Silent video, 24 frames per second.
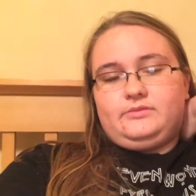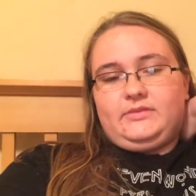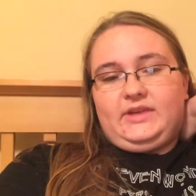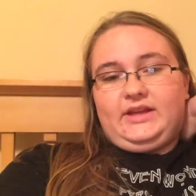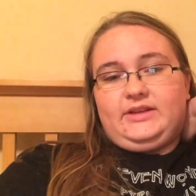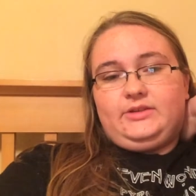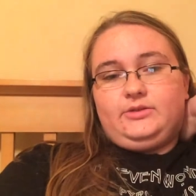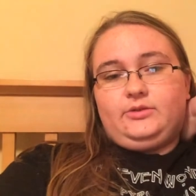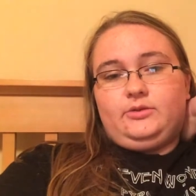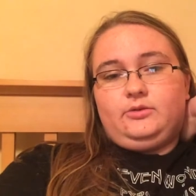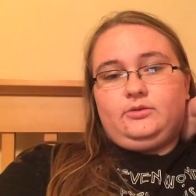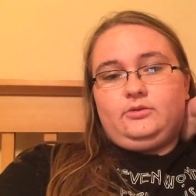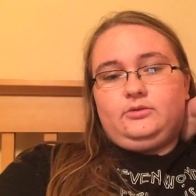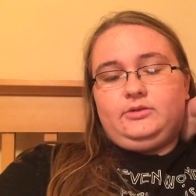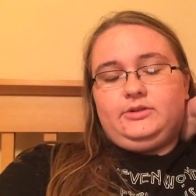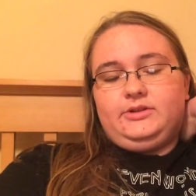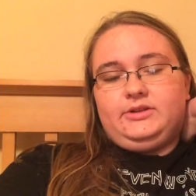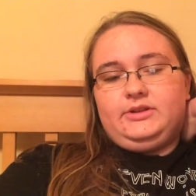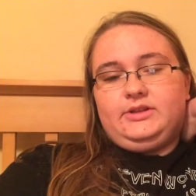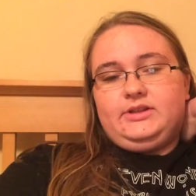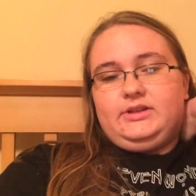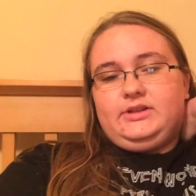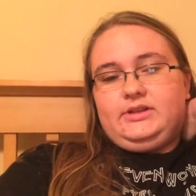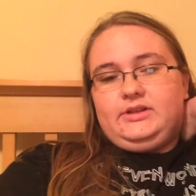I told
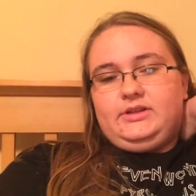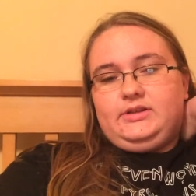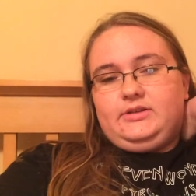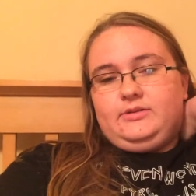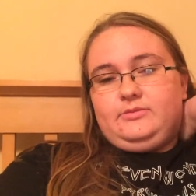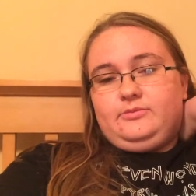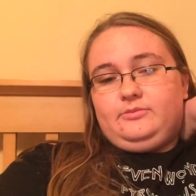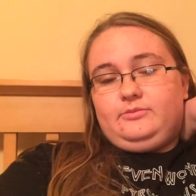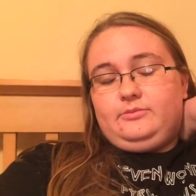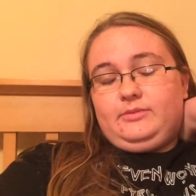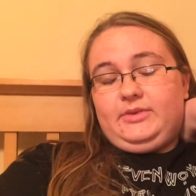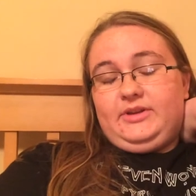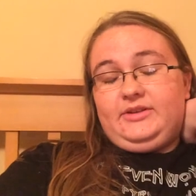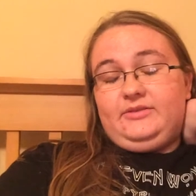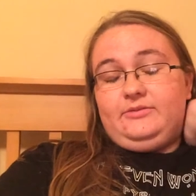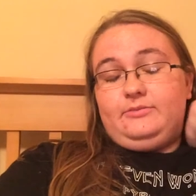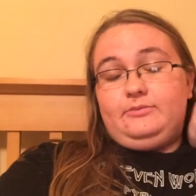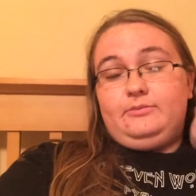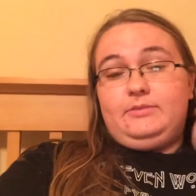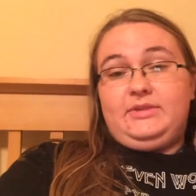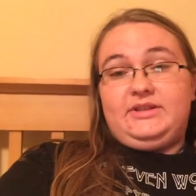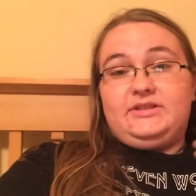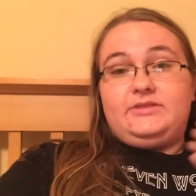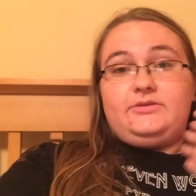my
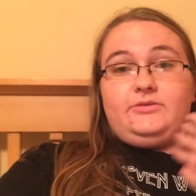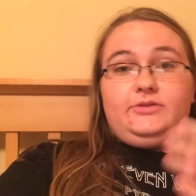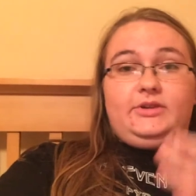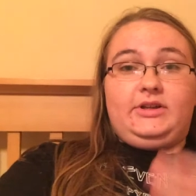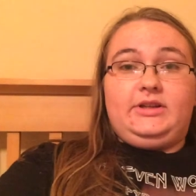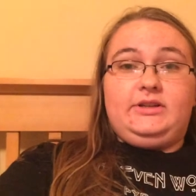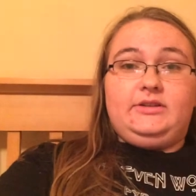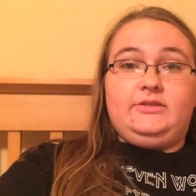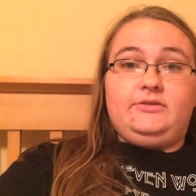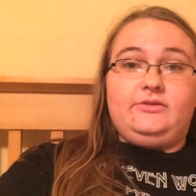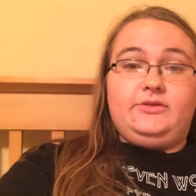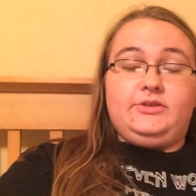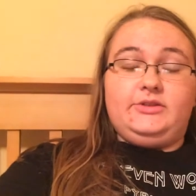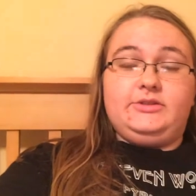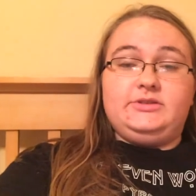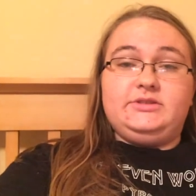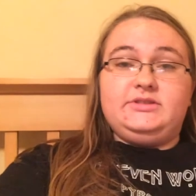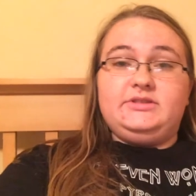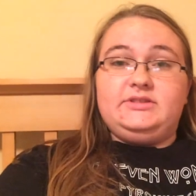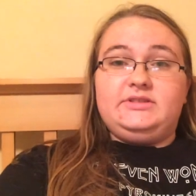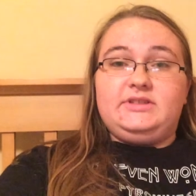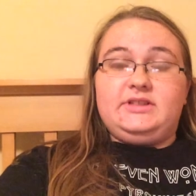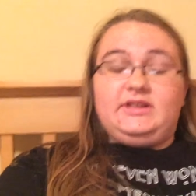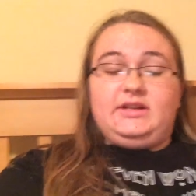best friend
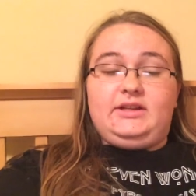first.